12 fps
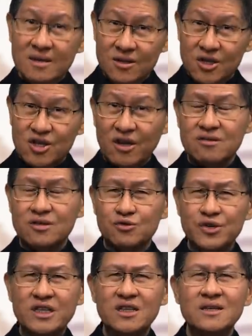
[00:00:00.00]
In the second
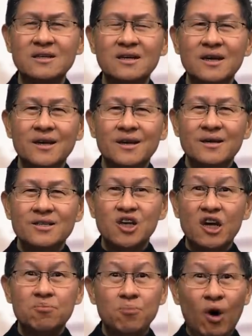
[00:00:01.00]
reading, St.